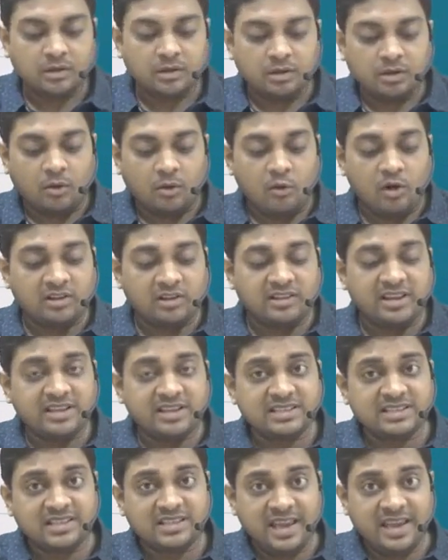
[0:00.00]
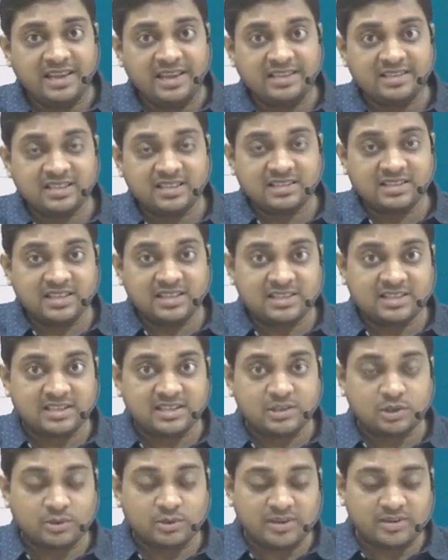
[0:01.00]
Now what they are saying, just
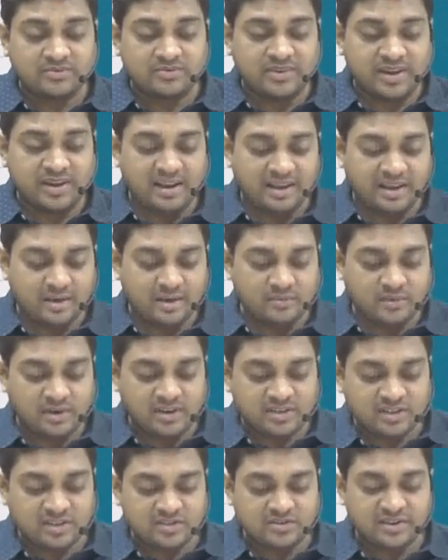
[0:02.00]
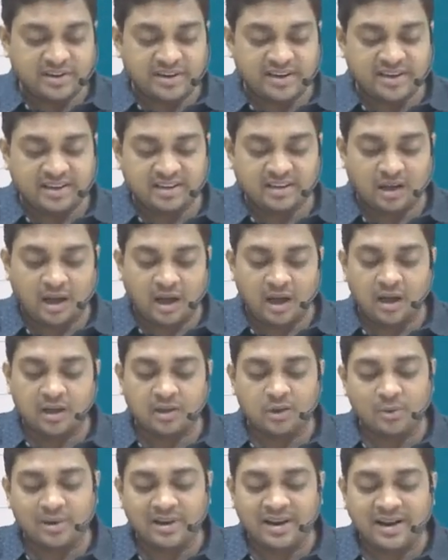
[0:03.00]
listen to it very carefully. Just read it.
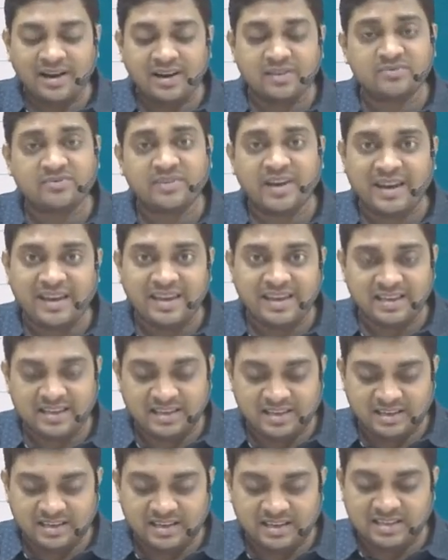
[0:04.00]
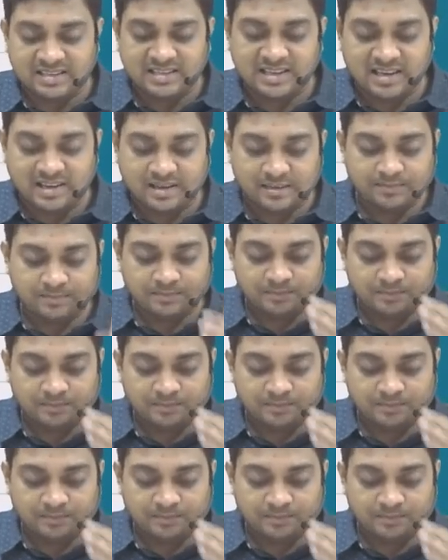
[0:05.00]
You will get it very easily.